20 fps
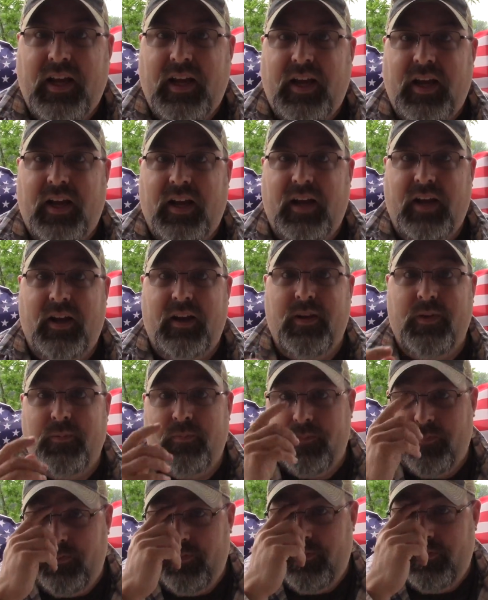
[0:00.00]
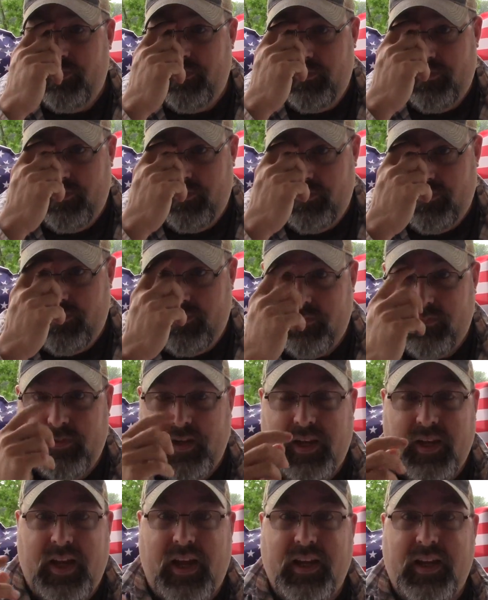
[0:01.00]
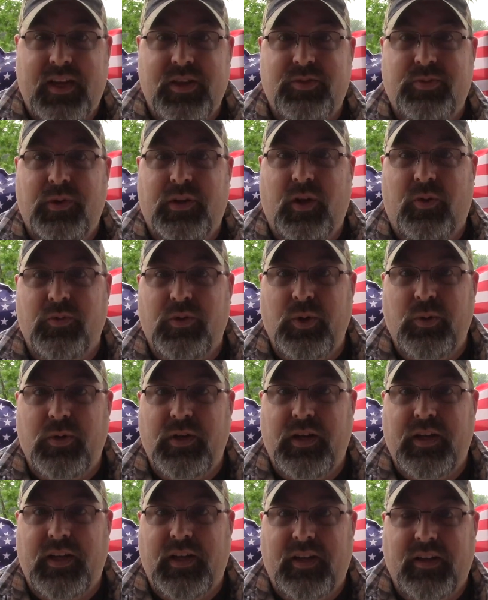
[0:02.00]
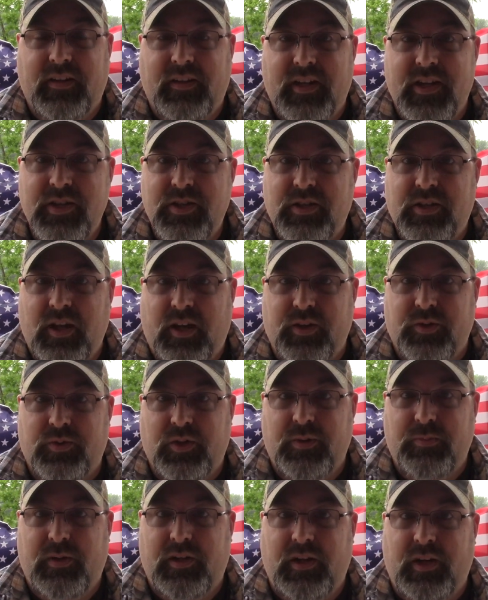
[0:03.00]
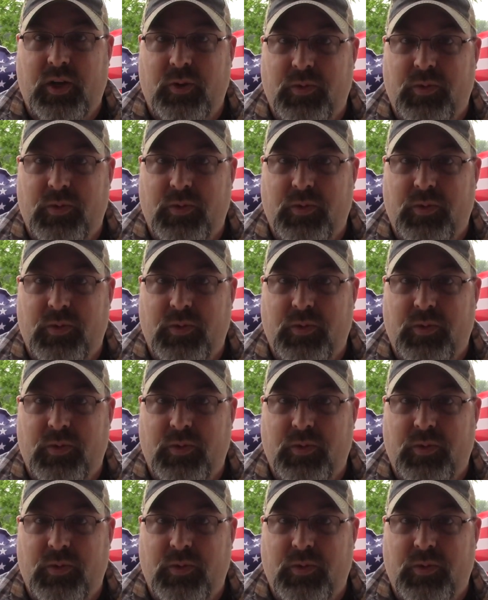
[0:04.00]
I guess we don't do it in this country, but